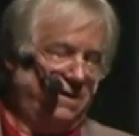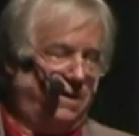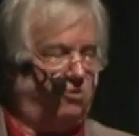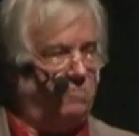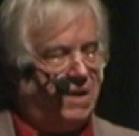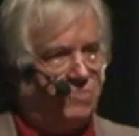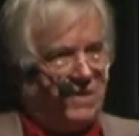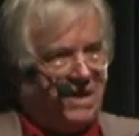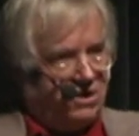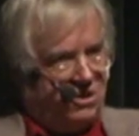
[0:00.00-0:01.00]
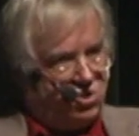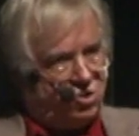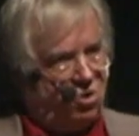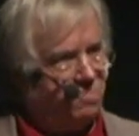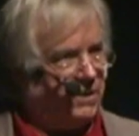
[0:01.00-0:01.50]
And remember, that
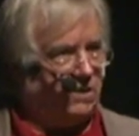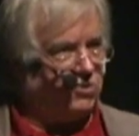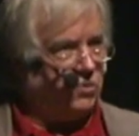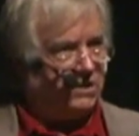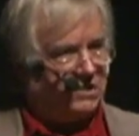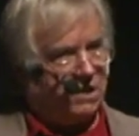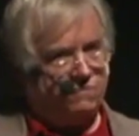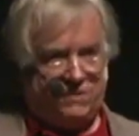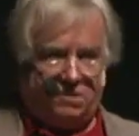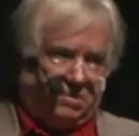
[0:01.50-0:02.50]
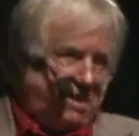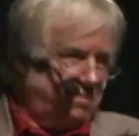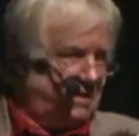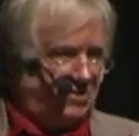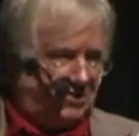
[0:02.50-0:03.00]
initial opening is only 10 feet by
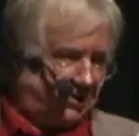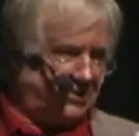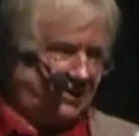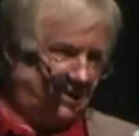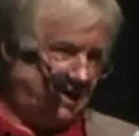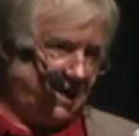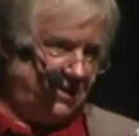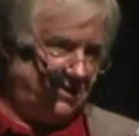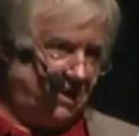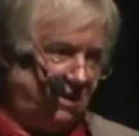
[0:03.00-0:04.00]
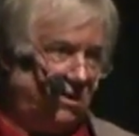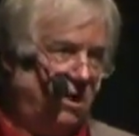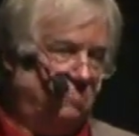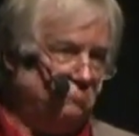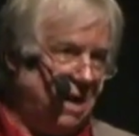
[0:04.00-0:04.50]
maybe 16 to 18,
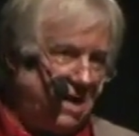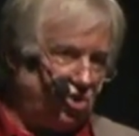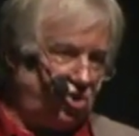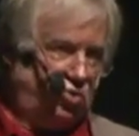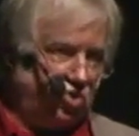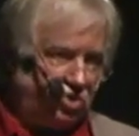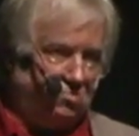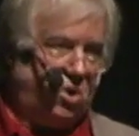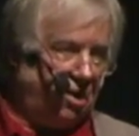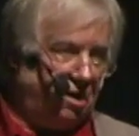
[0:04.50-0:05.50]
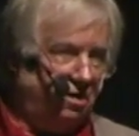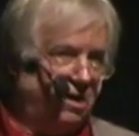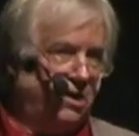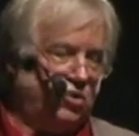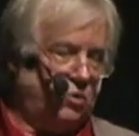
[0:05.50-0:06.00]
much too small
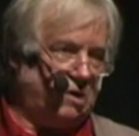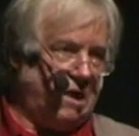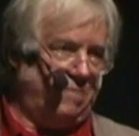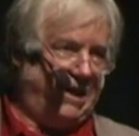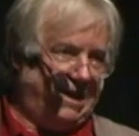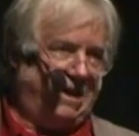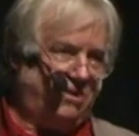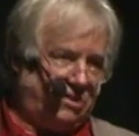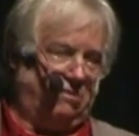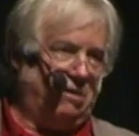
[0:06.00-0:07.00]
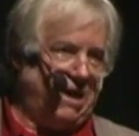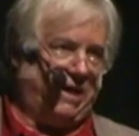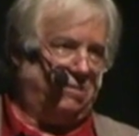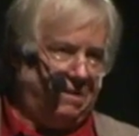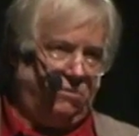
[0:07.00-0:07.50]
to accommodate anything like
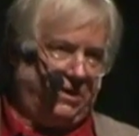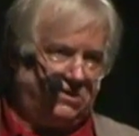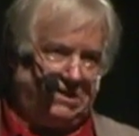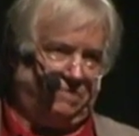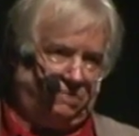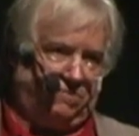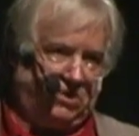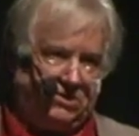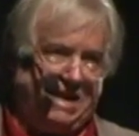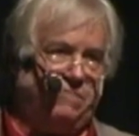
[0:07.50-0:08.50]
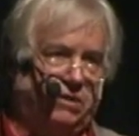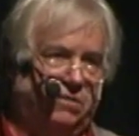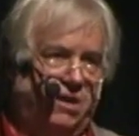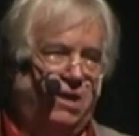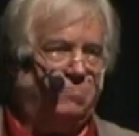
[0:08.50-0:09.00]
a Boeing 757,
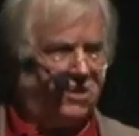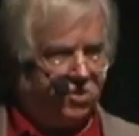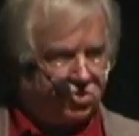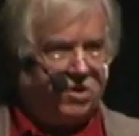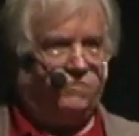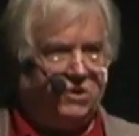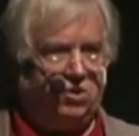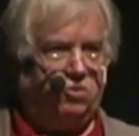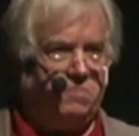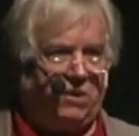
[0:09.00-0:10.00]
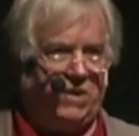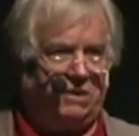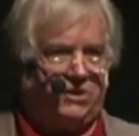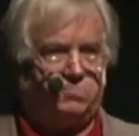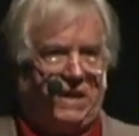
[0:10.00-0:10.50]
but the sort of thing you might
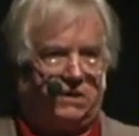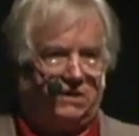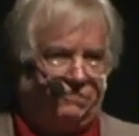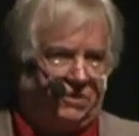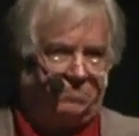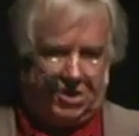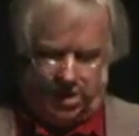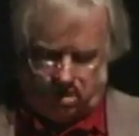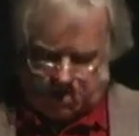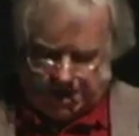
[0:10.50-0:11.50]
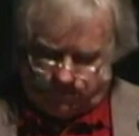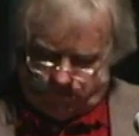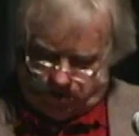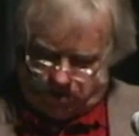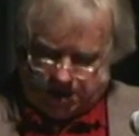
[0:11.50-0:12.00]
well expect if it had been hit by,
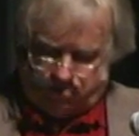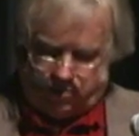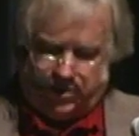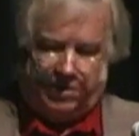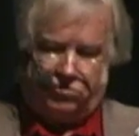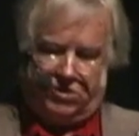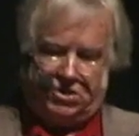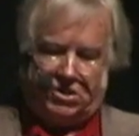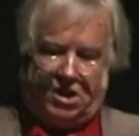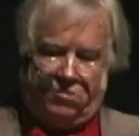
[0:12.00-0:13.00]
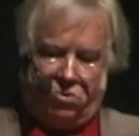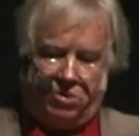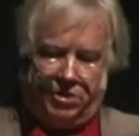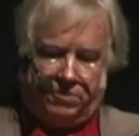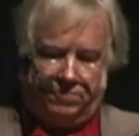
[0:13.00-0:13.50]
for example, an A3 Sky
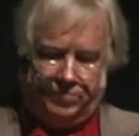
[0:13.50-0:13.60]
Warrior.